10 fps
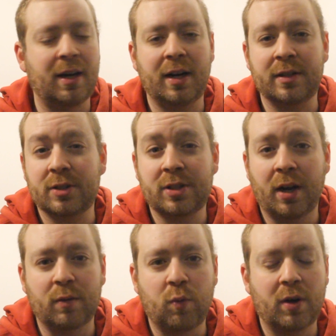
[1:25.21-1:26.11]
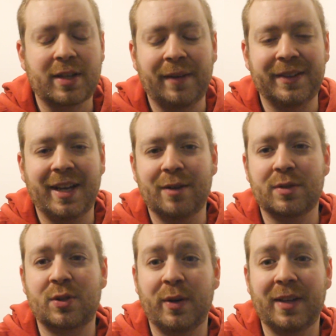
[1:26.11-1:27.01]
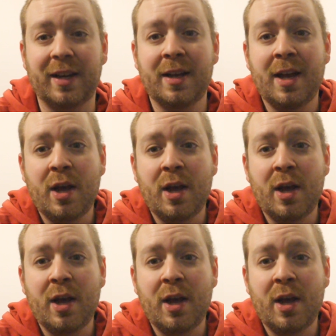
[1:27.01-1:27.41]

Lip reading: I just don't know what David Hare was doing there.